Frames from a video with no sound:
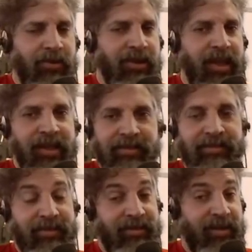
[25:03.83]

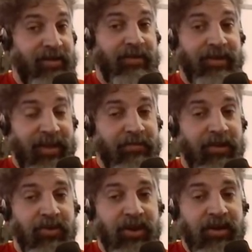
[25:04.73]
kids and everything in
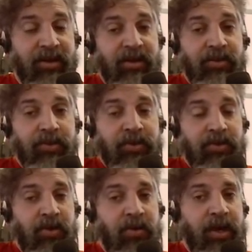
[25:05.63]
between.
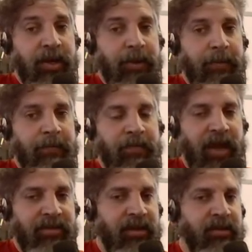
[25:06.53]
So
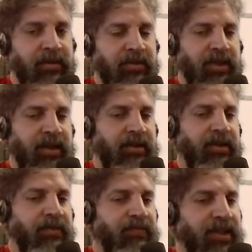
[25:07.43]
I think there is
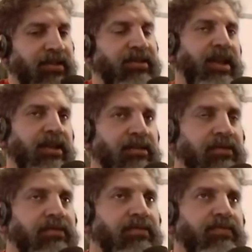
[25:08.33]
it feels like
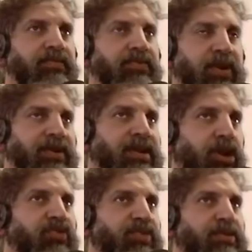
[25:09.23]
there is a
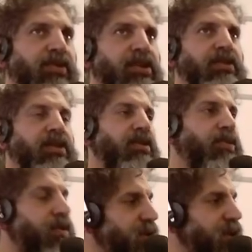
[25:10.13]
lot of people here that are
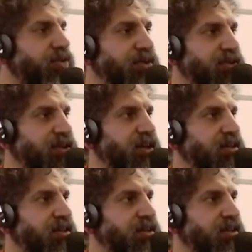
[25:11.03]
very interested